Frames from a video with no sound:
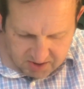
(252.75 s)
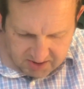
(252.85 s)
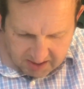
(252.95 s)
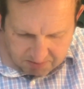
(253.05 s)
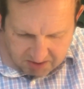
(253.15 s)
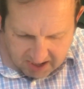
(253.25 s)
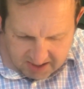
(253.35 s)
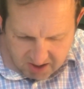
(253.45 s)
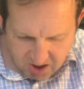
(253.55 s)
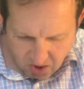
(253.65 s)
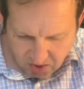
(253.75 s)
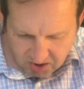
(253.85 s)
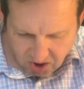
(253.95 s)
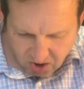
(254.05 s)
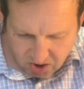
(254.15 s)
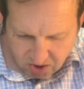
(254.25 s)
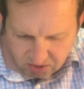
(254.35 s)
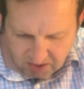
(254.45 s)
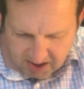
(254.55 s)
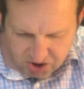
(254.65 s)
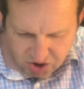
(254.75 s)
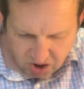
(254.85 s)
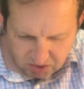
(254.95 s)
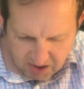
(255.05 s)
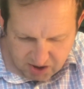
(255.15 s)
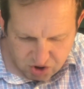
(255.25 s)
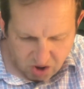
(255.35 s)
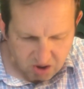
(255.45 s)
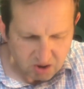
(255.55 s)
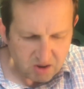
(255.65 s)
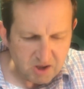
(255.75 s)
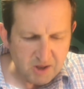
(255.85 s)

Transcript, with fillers: Stam gan hiyarak darko lahashaka.